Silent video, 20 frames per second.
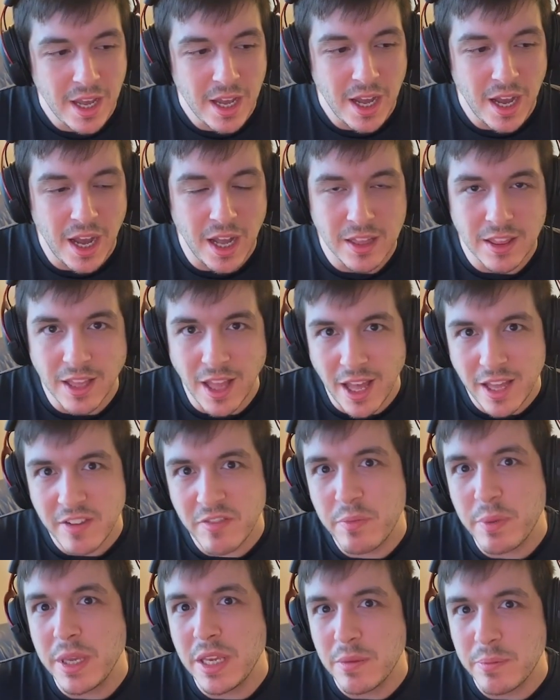A lot of
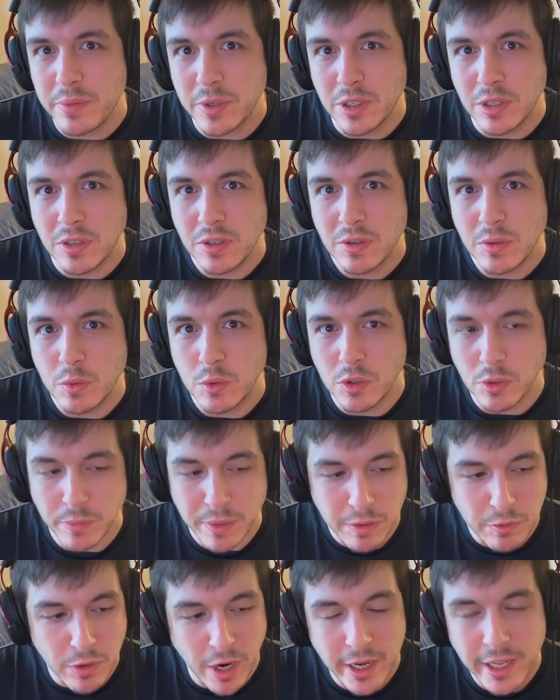people will
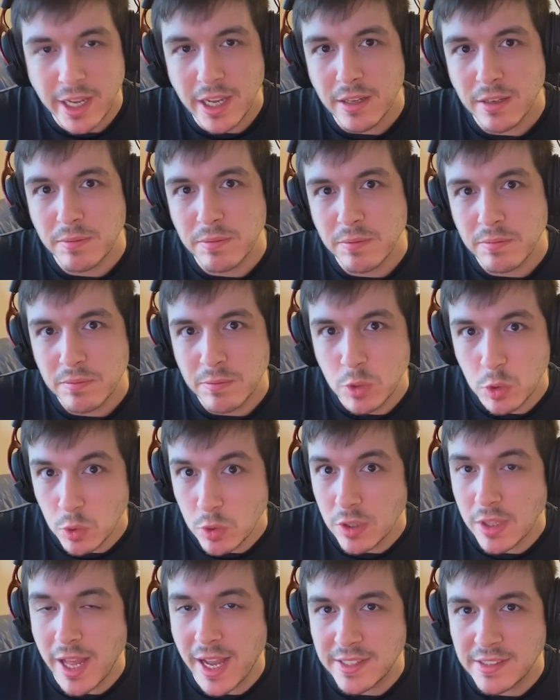be running a
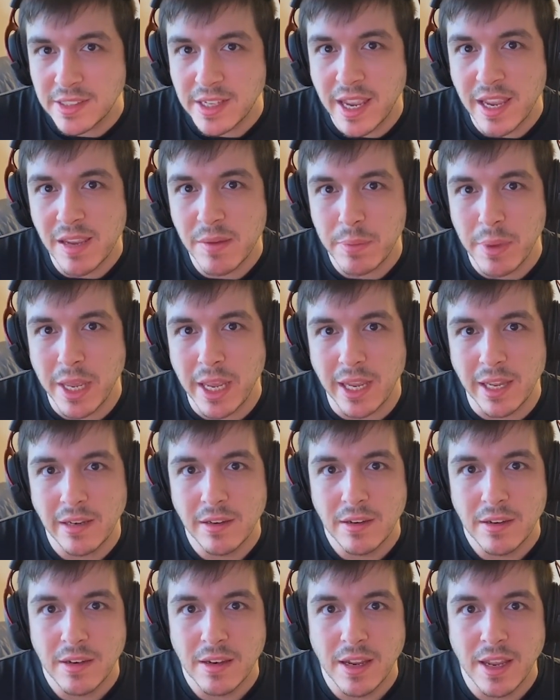Google Ads campaign
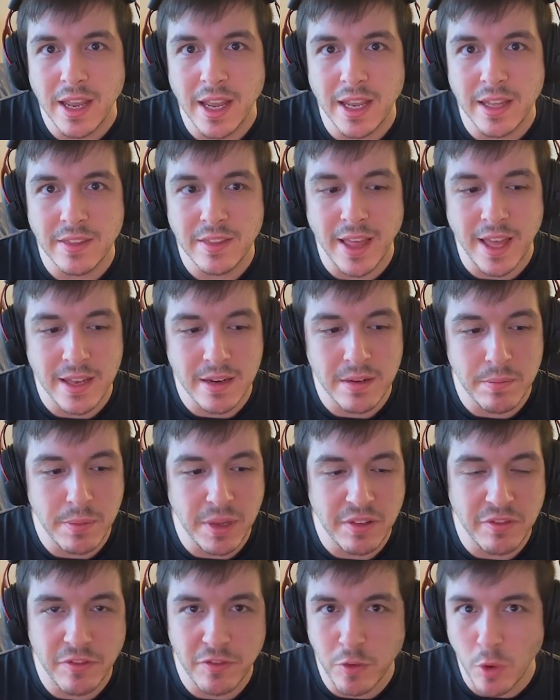and then be
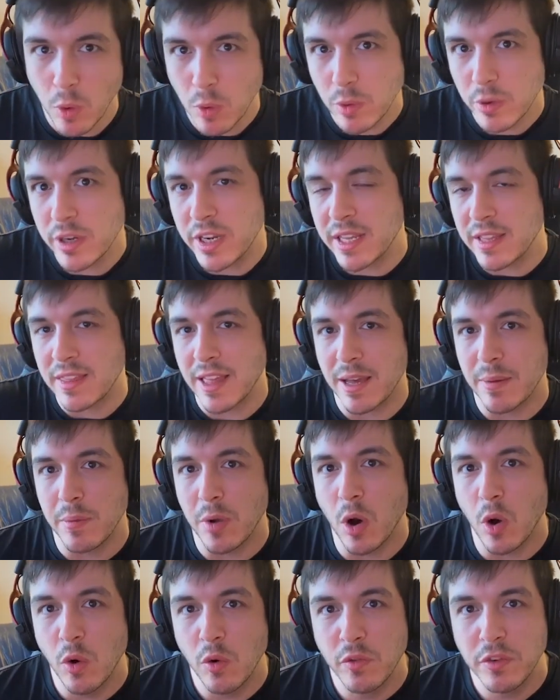forwarding them
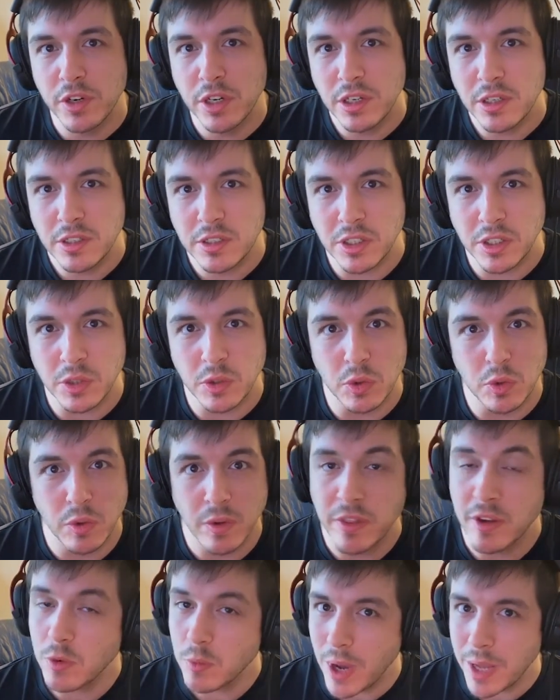over to
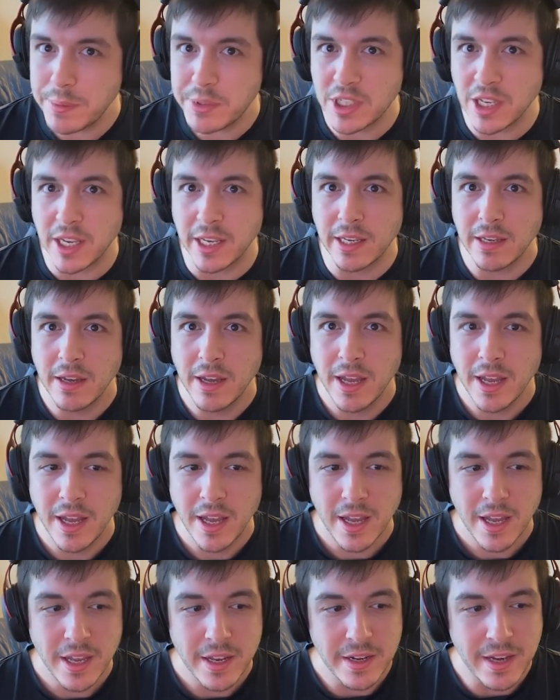their website.
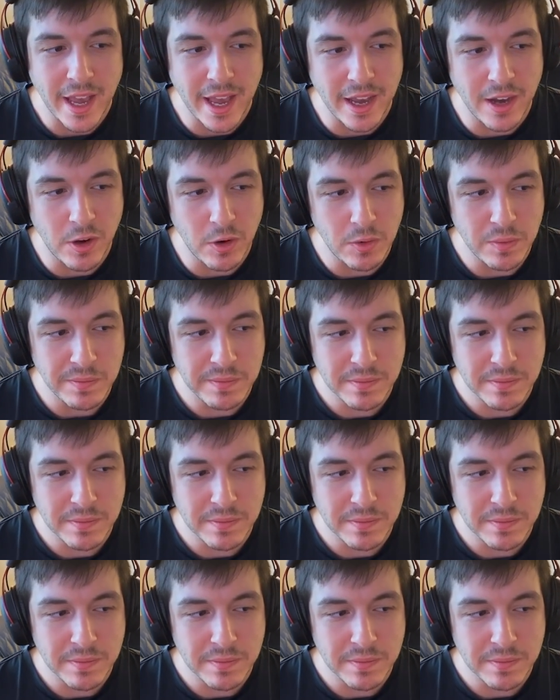Now,